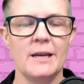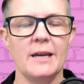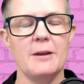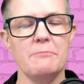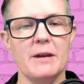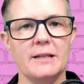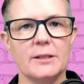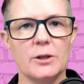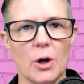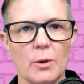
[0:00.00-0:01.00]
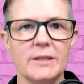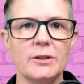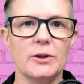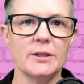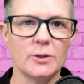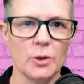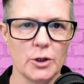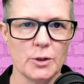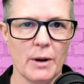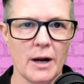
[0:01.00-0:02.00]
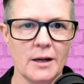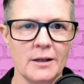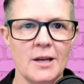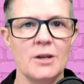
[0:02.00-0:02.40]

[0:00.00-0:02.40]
it means going to the search bar,